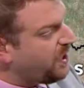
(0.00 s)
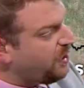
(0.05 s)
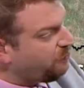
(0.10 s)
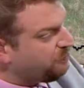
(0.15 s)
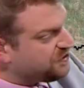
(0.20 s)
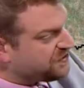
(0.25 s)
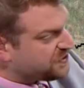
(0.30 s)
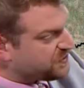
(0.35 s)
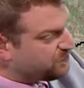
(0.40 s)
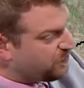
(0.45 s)

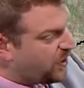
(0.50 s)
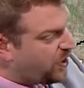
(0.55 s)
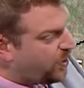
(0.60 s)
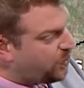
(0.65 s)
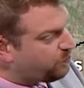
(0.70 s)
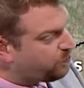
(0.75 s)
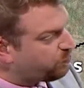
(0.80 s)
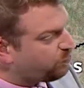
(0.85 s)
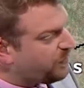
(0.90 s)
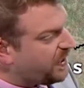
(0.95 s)
with
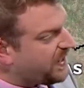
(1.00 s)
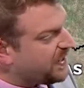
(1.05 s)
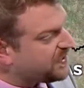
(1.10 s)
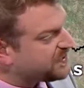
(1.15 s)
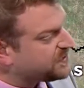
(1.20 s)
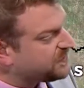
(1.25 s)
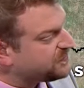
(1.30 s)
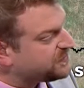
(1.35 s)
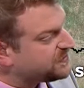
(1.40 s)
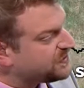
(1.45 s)
small
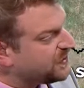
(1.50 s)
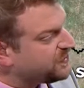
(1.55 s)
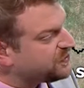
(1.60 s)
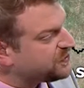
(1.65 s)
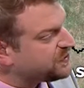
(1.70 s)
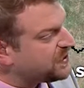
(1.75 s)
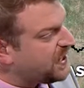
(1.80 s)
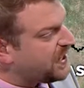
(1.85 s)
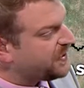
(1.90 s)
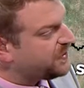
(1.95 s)
breaks of
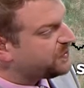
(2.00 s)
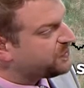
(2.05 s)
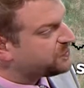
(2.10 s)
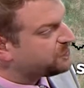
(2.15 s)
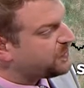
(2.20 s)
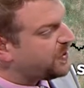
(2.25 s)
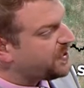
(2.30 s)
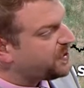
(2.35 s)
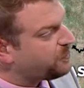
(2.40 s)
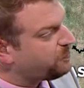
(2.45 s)
sunshine and
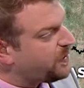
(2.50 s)
drier